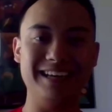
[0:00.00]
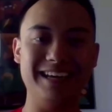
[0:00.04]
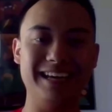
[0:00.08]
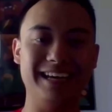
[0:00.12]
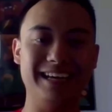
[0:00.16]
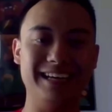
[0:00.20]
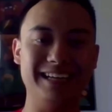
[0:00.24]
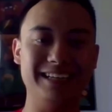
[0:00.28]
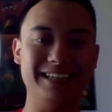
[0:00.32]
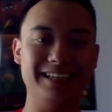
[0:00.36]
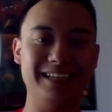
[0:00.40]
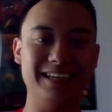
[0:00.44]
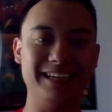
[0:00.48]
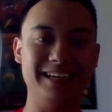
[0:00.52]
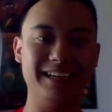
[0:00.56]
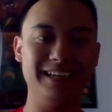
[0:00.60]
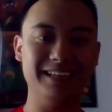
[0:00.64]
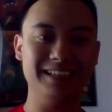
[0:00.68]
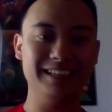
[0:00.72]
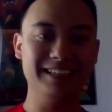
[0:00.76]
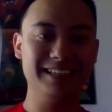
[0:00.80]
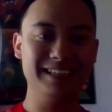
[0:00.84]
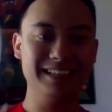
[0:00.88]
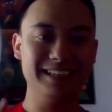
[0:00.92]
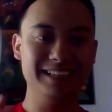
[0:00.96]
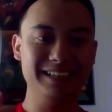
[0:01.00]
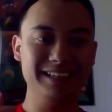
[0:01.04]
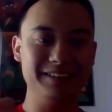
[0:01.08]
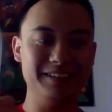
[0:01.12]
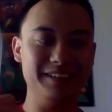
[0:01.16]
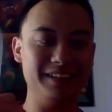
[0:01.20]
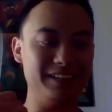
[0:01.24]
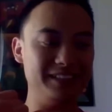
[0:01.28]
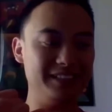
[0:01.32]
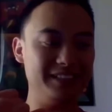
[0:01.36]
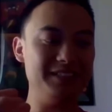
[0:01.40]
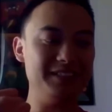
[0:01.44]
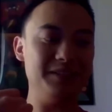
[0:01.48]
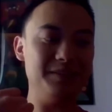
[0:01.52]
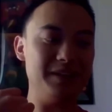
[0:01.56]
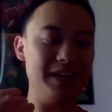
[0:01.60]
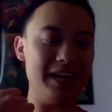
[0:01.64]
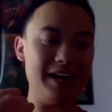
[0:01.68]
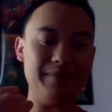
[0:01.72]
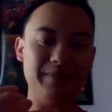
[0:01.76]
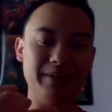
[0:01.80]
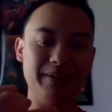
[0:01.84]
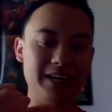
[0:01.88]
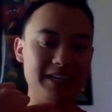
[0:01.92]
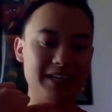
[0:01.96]
and you're like, dude, what
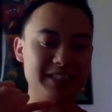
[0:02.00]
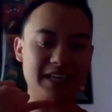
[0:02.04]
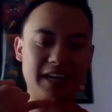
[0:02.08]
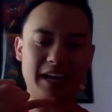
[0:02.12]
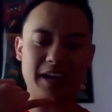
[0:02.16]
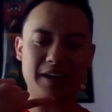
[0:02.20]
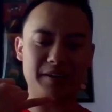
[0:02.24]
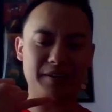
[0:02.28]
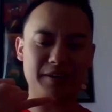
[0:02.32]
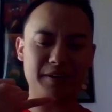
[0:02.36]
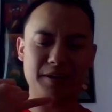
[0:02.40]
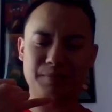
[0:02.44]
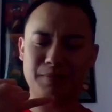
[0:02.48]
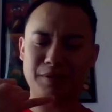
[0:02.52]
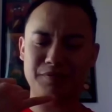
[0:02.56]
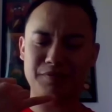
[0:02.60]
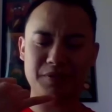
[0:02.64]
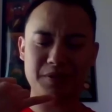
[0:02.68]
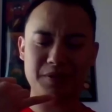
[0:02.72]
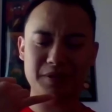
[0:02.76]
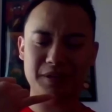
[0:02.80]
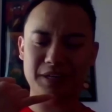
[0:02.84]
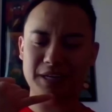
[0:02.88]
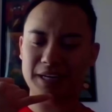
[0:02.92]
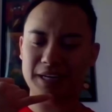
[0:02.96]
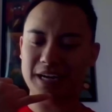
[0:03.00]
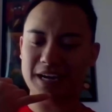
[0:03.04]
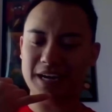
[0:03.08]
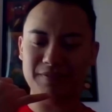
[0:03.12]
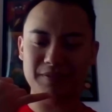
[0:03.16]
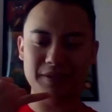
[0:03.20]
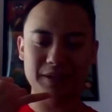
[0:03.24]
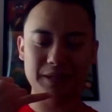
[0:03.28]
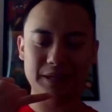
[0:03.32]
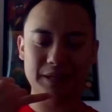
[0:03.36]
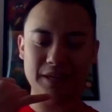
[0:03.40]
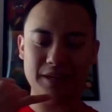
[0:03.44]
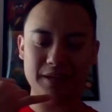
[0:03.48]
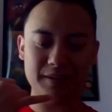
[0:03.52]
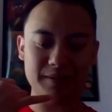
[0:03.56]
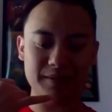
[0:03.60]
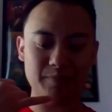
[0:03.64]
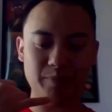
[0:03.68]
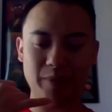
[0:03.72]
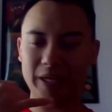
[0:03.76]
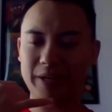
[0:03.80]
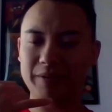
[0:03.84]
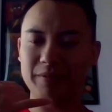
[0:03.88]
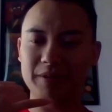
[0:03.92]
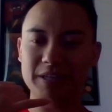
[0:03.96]
happened? I was like, I don't know. My phone cut off. But
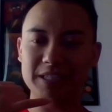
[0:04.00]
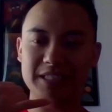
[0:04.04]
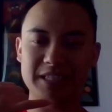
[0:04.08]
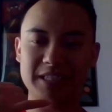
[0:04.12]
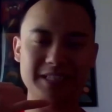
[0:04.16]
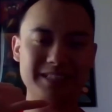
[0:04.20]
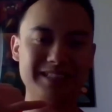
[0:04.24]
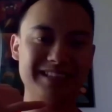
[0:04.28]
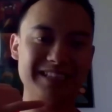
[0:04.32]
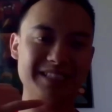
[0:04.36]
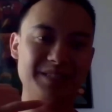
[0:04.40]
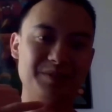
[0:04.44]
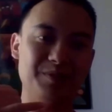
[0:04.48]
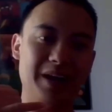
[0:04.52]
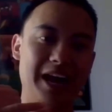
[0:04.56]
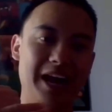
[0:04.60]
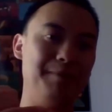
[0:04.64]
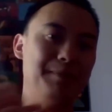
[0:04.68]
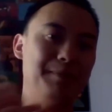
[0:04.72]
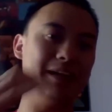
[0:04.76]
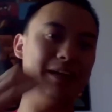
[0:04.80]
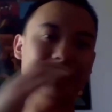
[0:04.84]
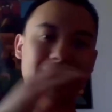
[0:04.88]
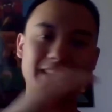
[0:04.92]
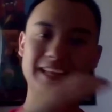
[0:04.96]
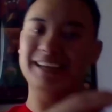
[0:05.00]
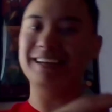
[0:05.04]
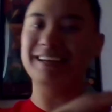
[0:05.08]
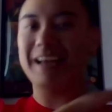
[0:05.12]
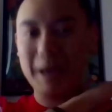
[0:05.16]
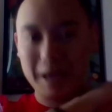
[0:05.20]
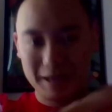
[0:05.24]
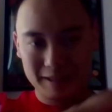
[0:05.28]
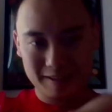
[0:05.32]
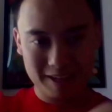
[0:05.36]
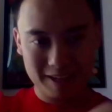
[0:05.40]
anyways, this is what happened. And then